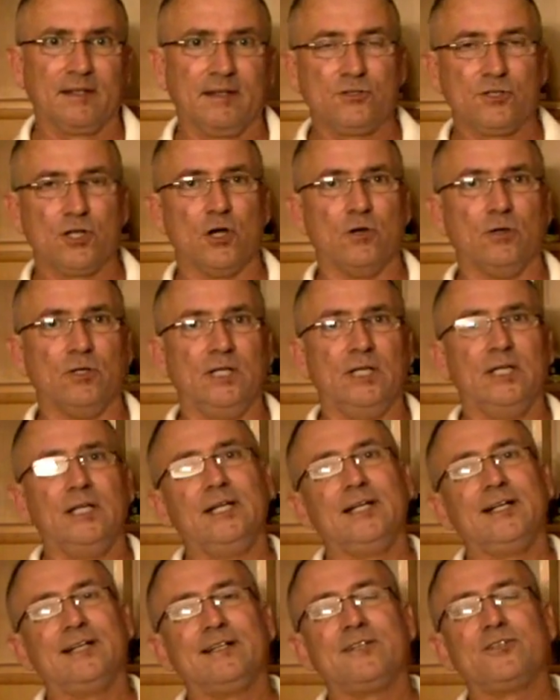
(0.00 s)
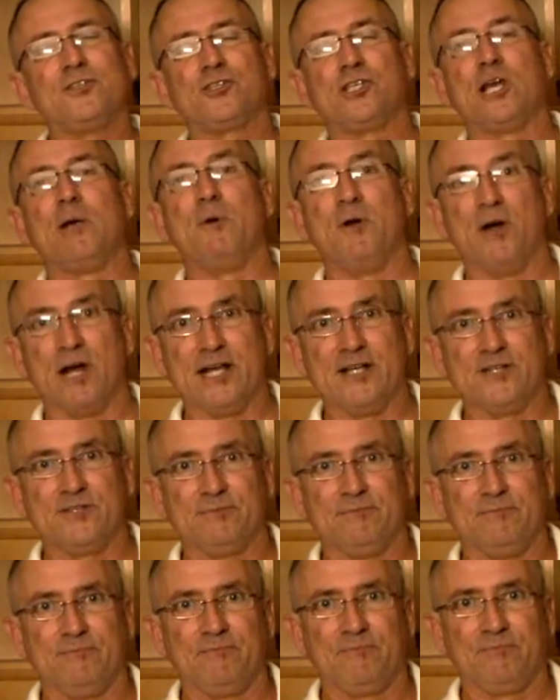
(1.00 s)
So, to
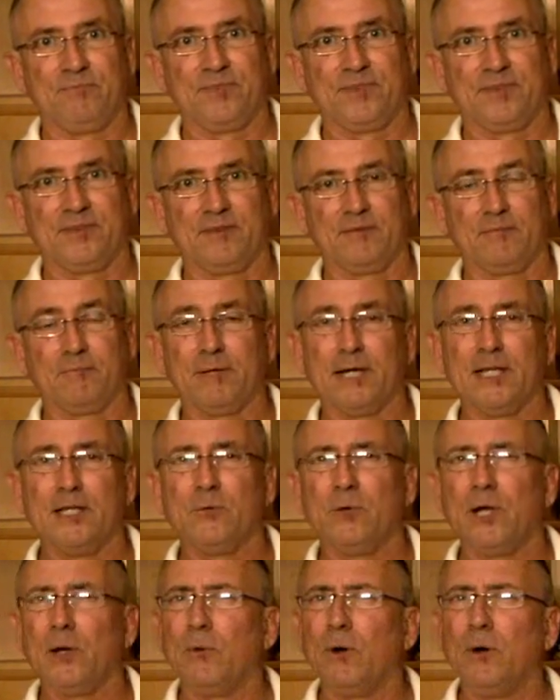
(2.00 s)
summarize, by the way,